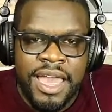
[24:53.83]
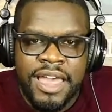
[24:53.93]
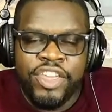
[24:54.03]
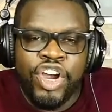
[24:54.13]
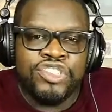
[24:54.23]

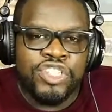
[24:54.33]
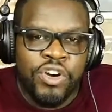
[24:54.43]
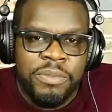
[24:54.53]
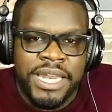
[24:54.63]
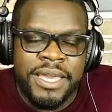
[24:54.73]
There are so
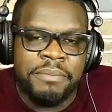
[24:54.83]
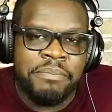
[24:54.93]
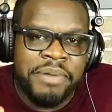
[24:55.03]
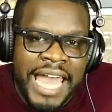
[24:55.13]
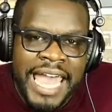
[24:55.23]
many
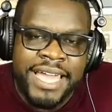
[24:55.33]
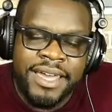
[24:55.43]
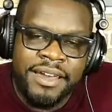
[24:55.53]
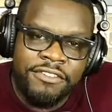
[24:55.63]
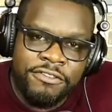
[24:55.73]
black
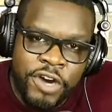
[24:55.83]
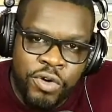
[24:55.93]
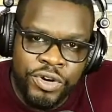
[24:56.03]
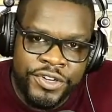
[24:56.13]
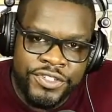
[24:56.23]

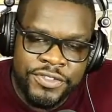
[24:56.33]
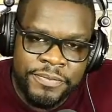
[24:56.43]
voters